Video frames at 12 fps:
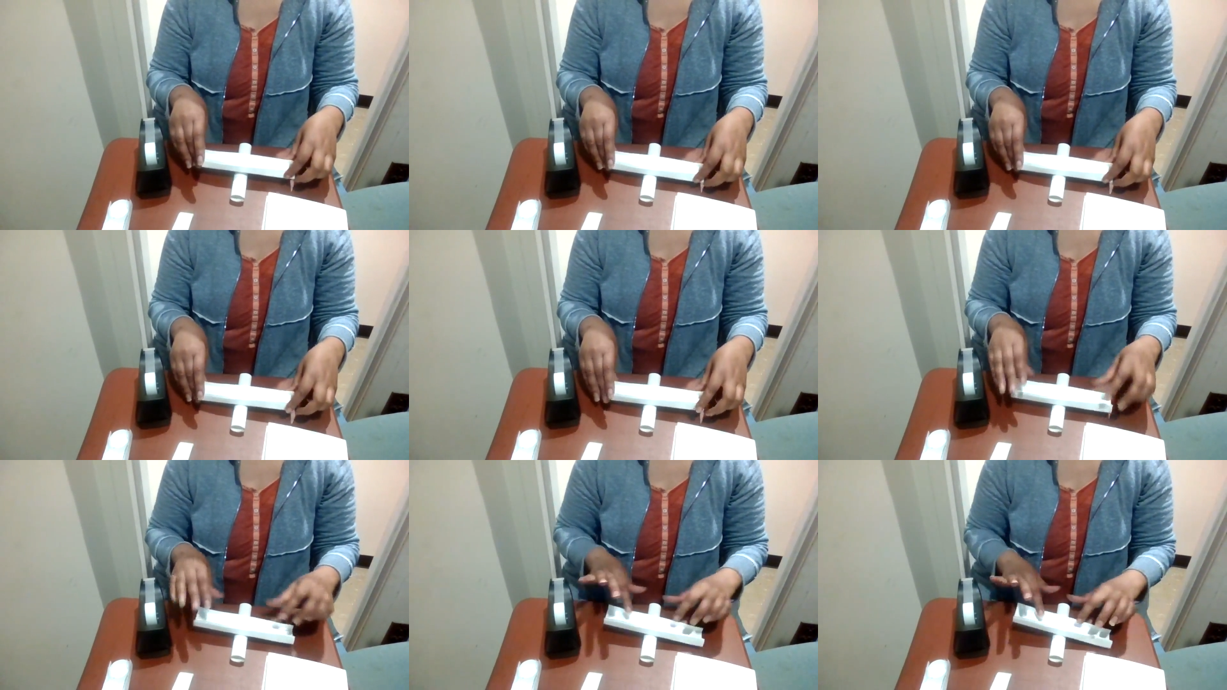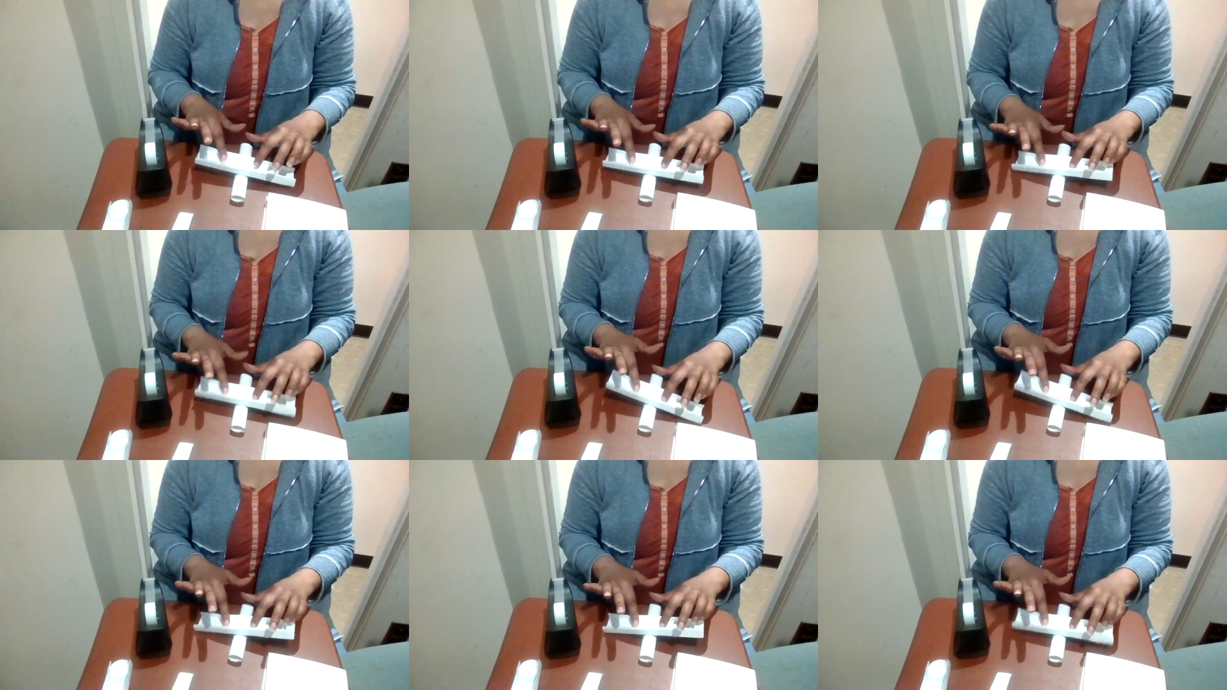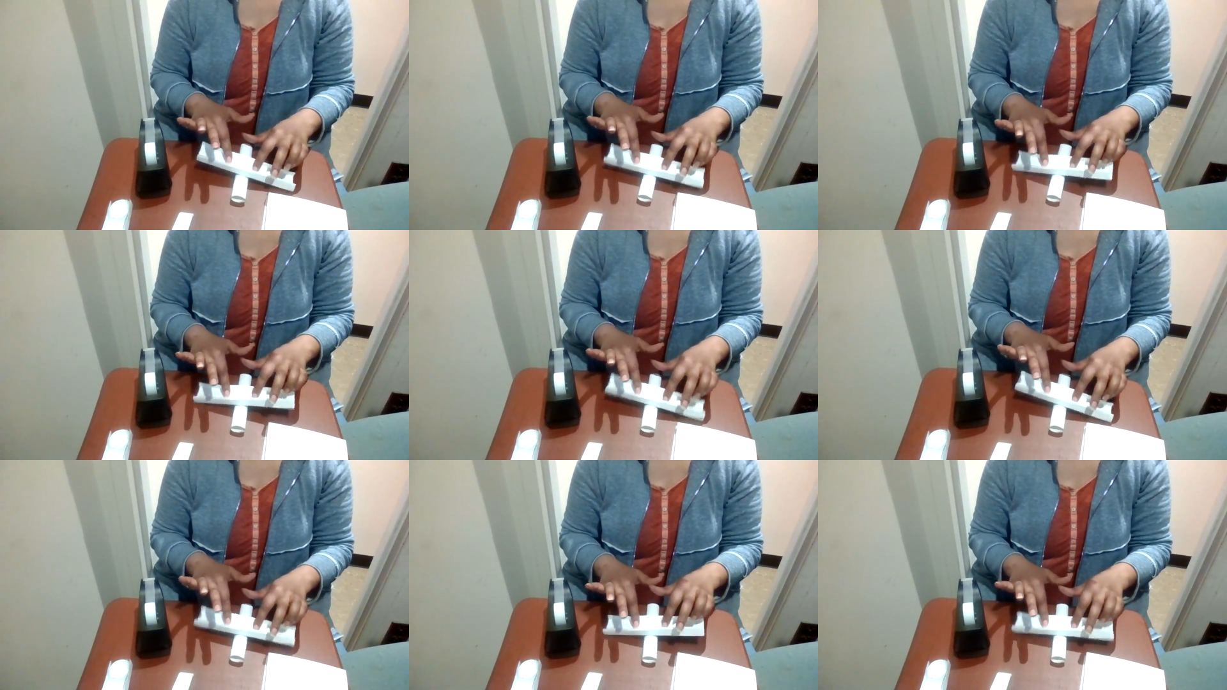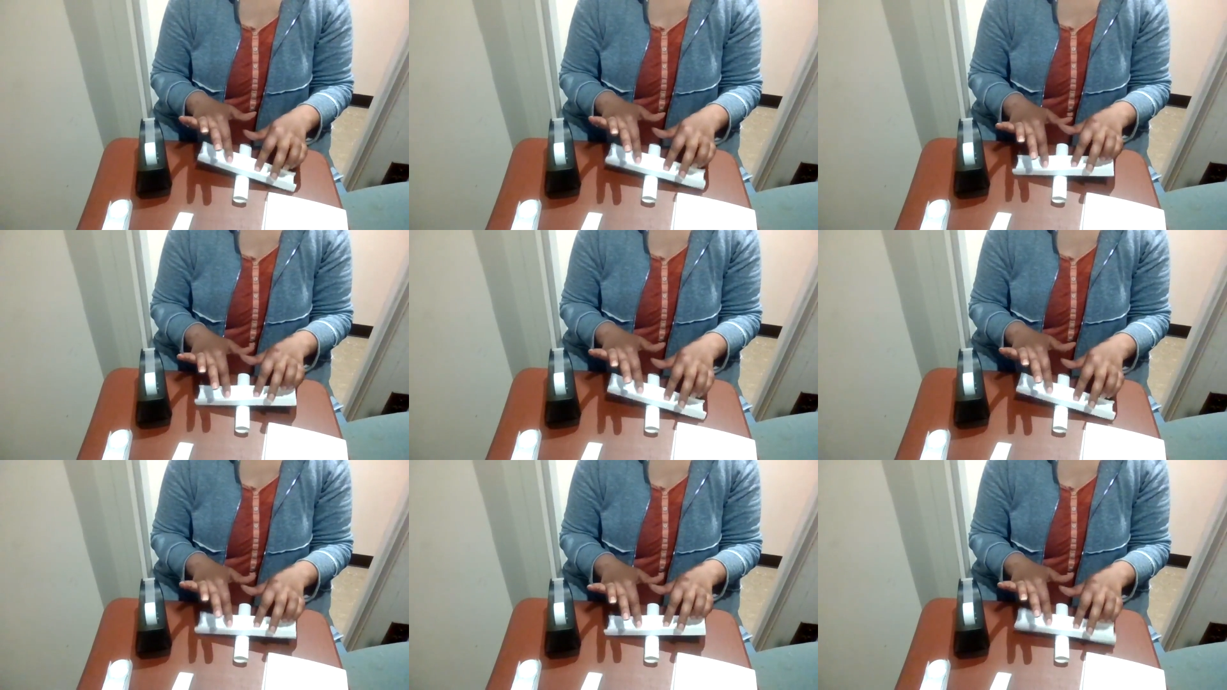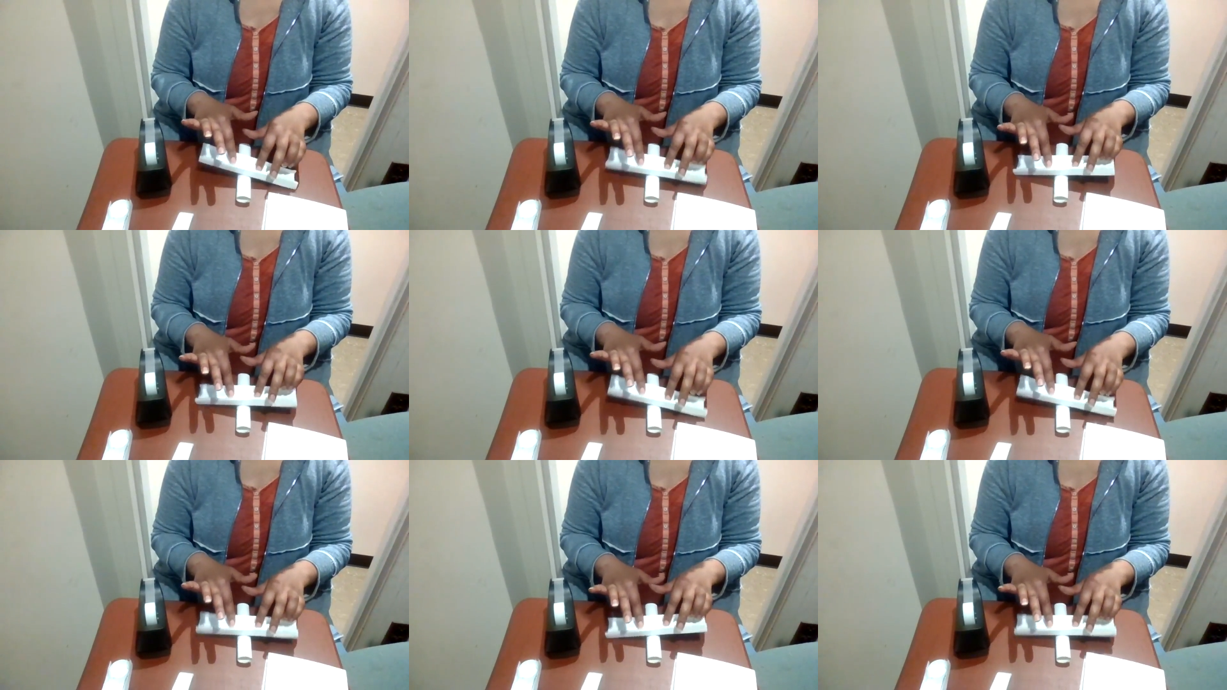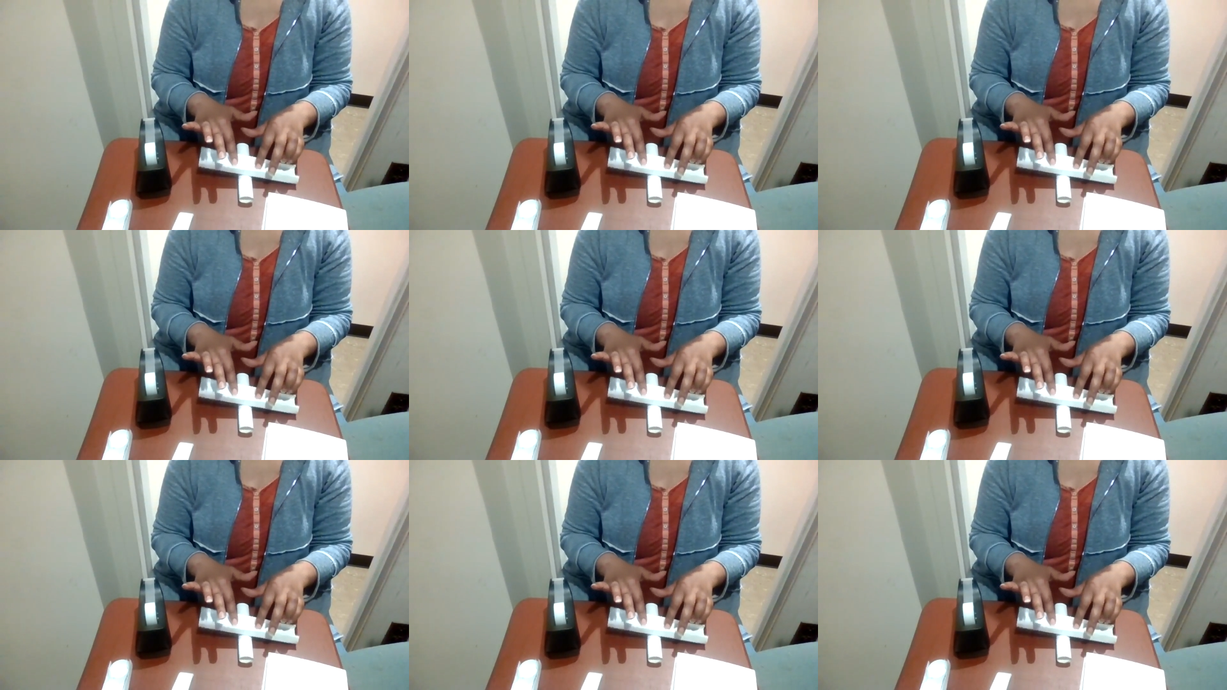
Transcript: No face is visible, so there are no lips to read.